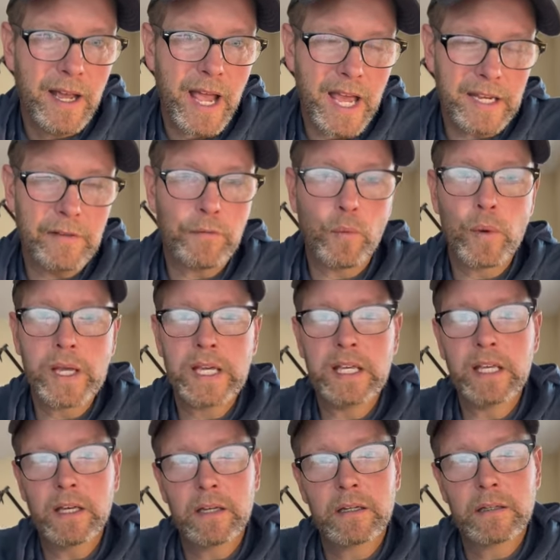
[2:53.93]
And if
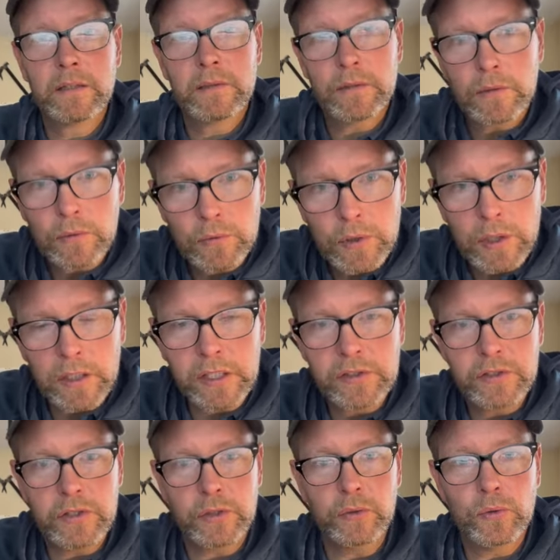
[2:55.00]
we really
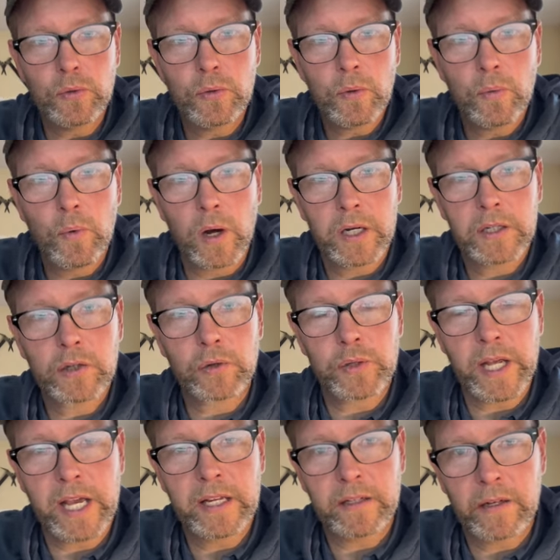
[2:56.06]
do want to
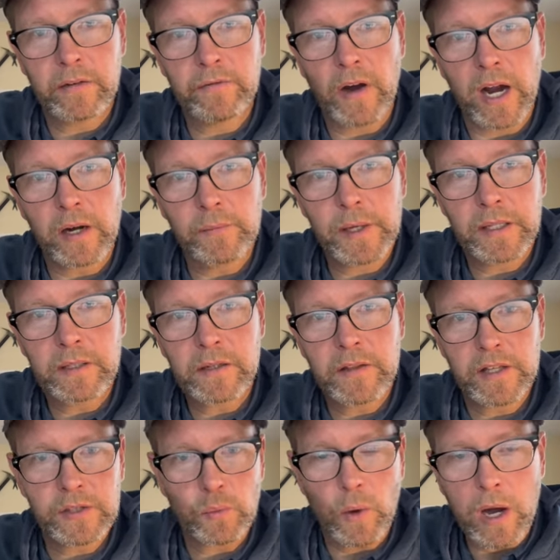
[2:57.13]
create an environment
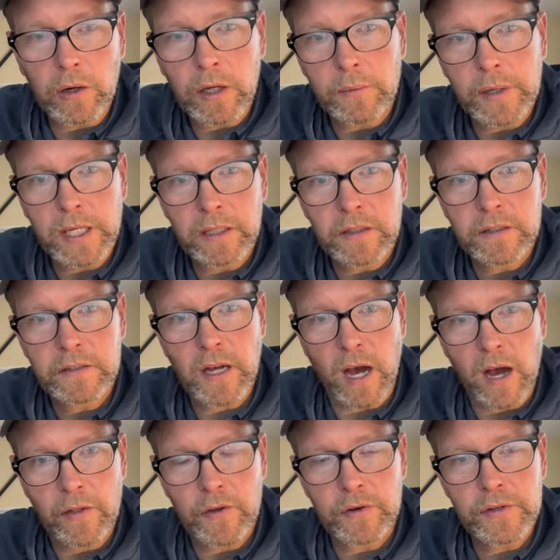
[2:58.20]
that's welcoming to
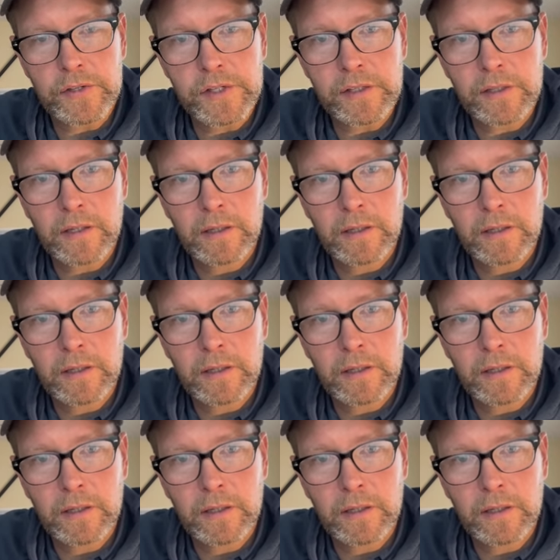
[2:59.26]
others,